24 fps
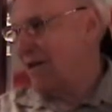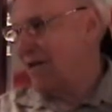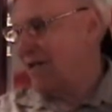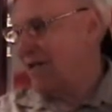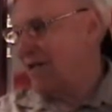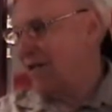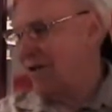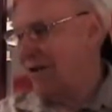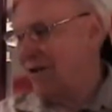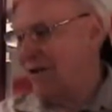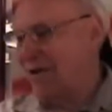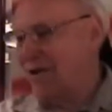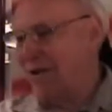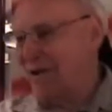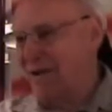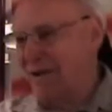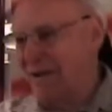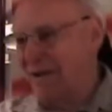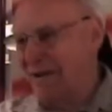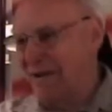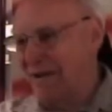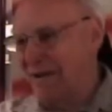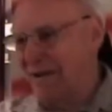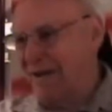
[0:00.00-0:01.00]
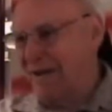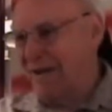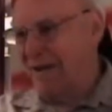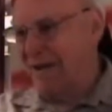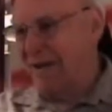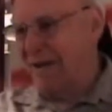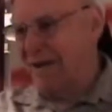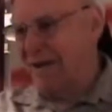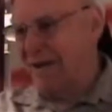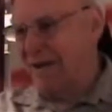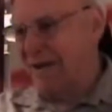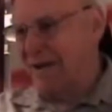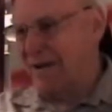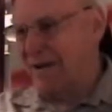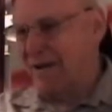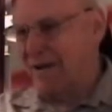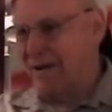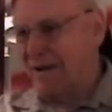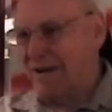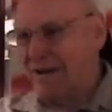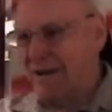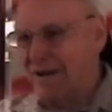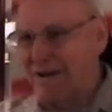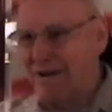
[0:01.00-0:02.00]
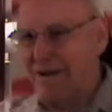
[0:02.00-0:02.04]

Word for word: a turret. Mm -hmm. And uh,